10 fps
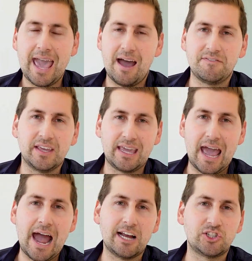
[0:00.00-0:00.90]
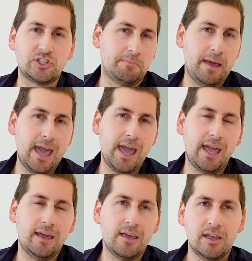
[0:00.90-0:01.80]
have the cash to
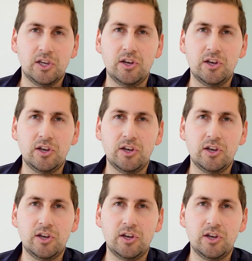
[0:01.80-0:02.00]
pay,